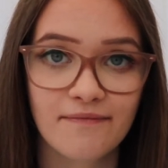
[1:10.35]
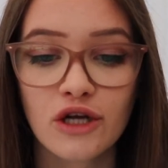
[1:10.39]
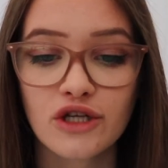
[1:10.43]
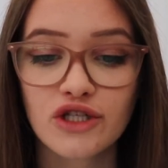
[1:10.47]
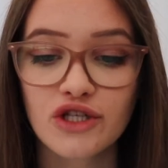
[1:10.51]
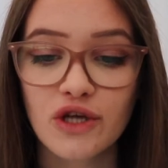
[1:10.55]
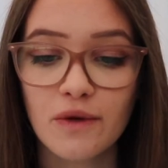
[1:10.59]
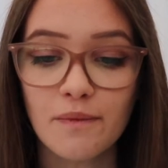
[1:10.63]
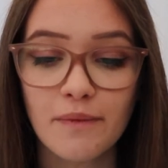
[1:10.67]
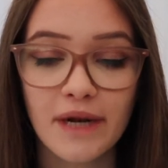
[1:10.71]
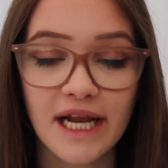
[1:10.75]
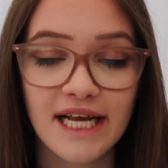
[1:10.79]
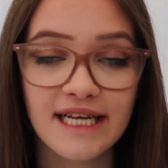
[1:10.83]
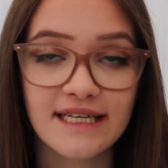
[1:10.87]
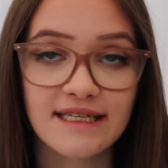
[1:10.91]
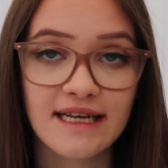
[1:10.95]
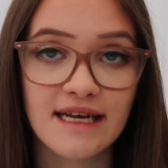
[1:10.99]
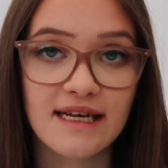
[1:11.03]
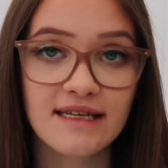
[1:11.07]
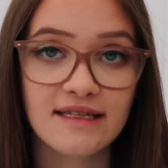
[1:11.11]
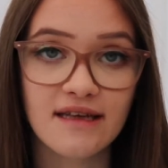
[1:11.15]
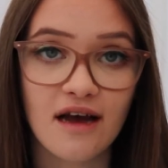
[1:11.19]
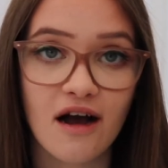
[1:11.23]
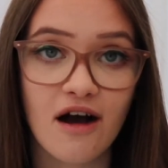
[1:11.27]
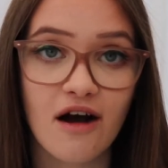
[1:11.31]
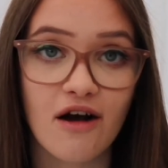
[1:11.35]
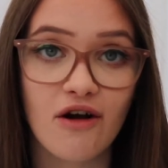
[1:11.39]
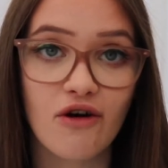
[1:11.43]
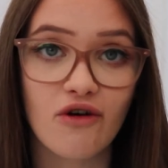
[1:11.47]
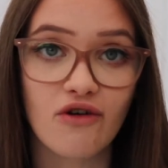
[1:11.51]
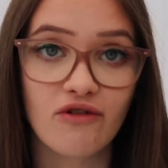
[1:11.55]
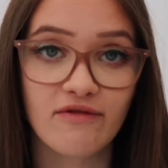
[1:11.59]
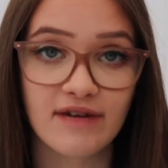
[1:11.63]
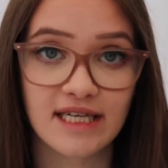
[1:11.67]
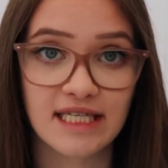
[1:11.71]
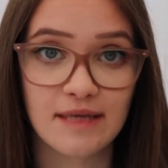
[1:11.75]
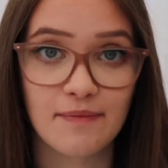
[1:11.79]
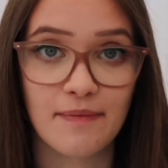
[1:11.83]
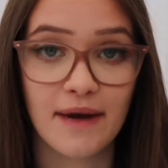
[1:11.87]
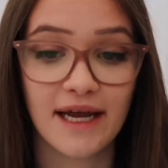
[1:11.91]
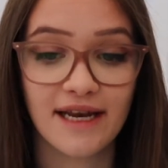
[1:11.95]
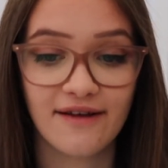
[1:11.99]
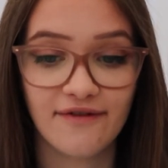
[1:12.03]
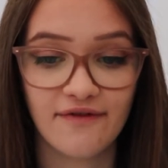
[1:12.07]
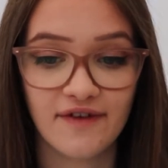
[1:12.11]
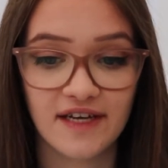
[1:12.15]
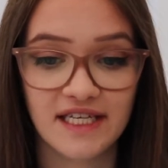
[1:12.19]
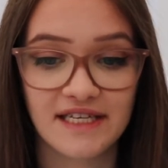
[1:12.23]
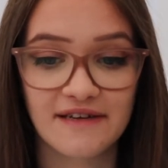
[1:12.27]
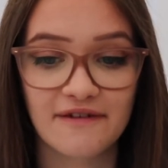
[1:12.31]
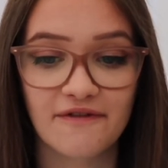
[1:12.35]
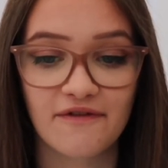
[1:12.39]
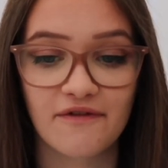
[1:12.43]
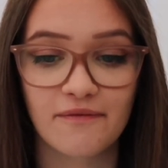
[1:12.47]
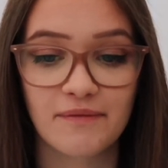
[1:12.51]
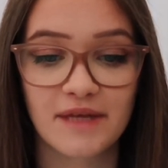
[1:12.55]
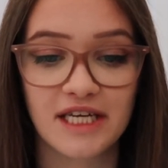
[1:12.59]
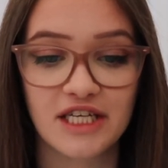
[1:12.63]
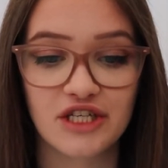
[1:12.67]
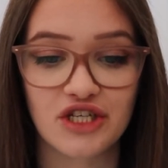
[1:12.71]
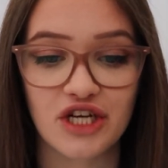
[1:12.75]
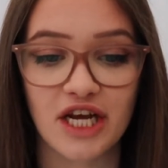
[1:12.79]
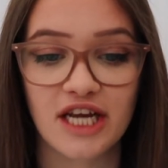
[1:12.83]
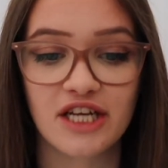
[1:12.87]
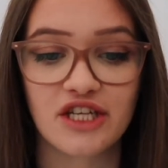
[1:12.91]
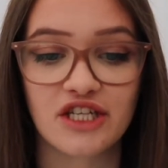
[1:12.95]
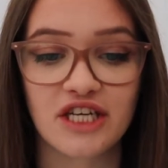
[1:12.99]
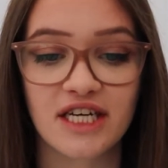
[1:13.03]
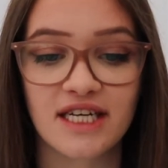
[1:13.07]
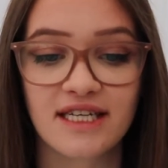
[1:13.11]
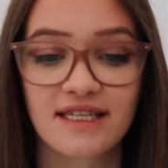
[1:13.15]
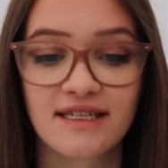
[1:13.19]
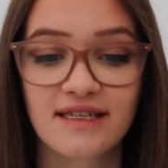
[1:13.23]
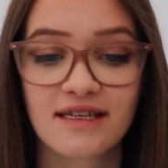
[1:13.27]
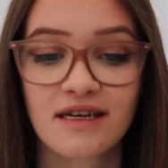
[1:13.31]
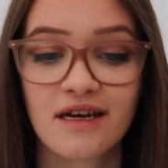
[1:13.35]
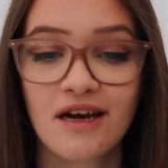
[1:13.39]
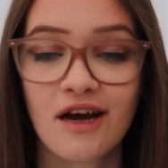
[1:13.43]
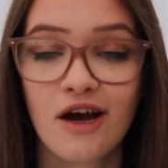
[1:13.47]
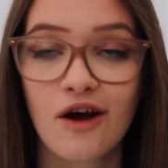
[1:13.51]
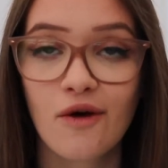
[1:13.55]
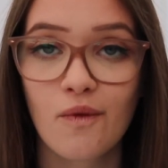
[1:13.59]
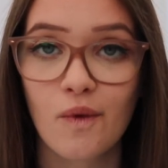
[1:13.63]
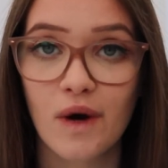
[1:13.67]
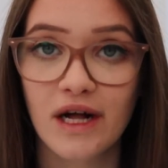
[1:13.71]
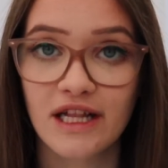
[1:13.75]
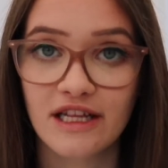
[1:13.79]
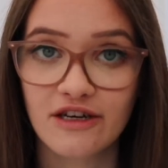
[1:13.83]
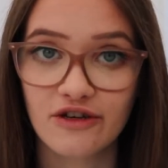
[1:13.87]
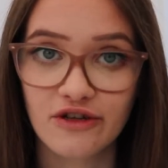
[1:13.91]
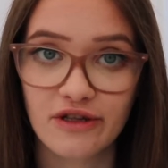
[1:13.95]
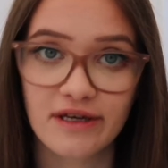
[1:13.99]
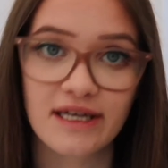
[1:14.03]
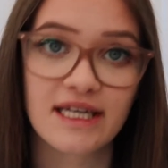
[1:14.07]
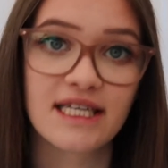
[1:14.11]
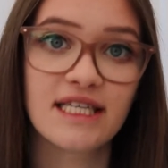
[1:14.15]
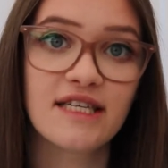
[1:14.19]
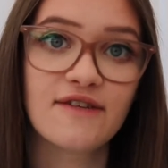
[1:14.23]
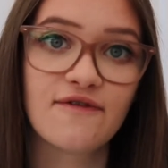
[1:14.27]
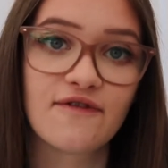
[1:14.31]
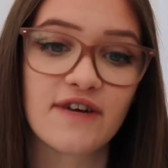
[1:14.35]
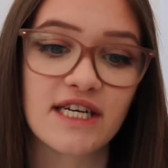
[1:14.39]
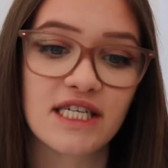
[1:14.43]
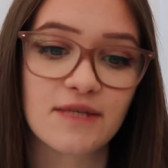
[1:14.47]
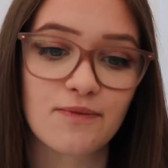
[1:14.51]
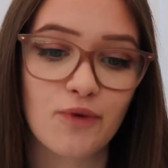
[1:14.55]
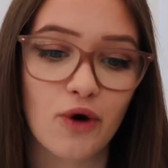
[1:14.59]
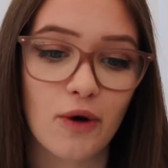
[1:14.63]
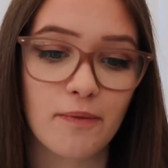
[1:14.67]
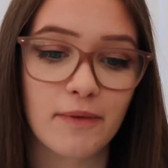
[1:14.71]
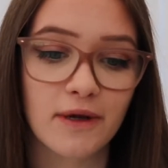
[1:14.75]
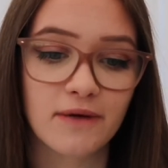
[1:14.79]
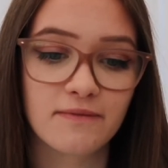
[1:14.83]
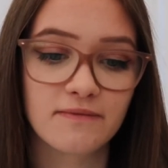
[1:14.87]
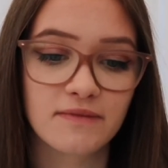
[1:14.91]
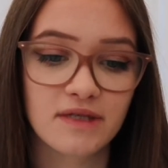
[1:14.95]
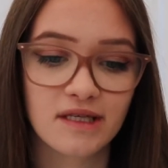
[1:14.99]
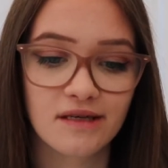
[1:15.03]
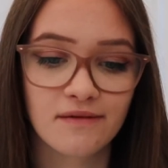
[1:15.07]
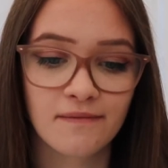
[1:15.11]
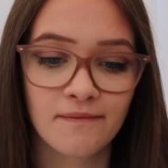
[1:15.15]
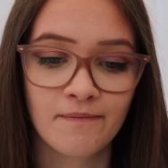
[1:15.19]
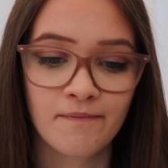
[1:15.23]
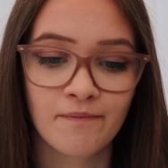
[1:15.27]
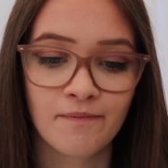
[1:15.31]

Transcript: Some places are already benefiting from these changes, while others face problems.